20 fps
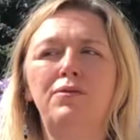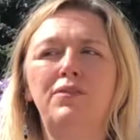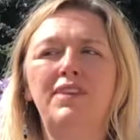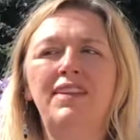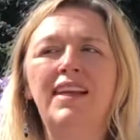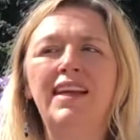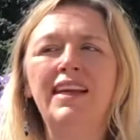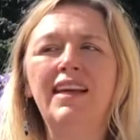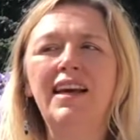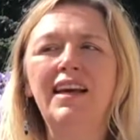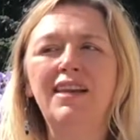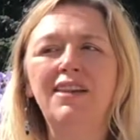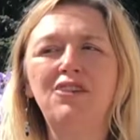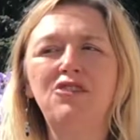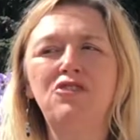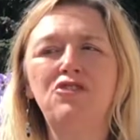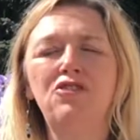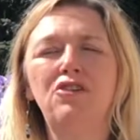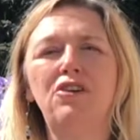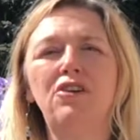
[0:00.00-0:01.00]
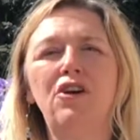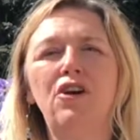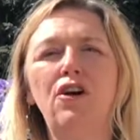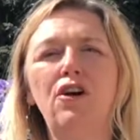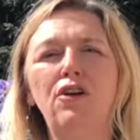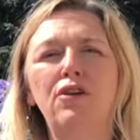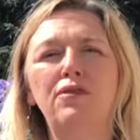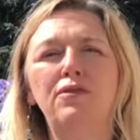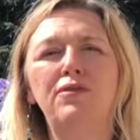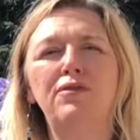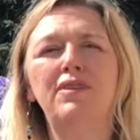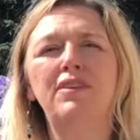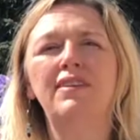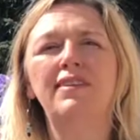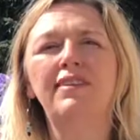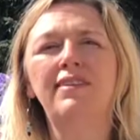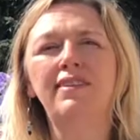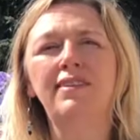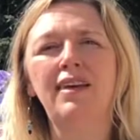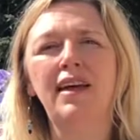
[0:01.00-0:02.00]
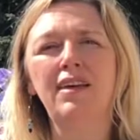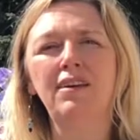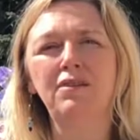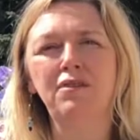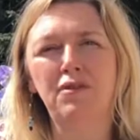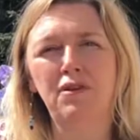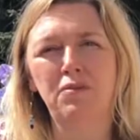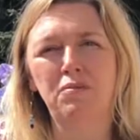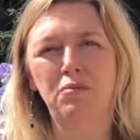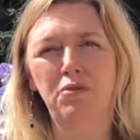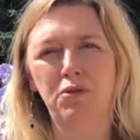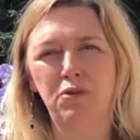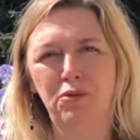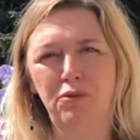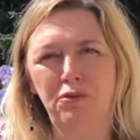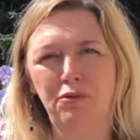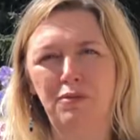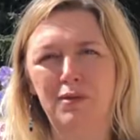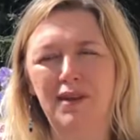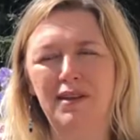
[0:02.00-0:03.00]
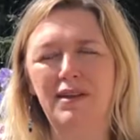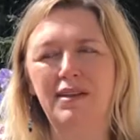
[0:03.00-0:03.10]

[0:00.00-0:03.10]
the culture of self-improvement,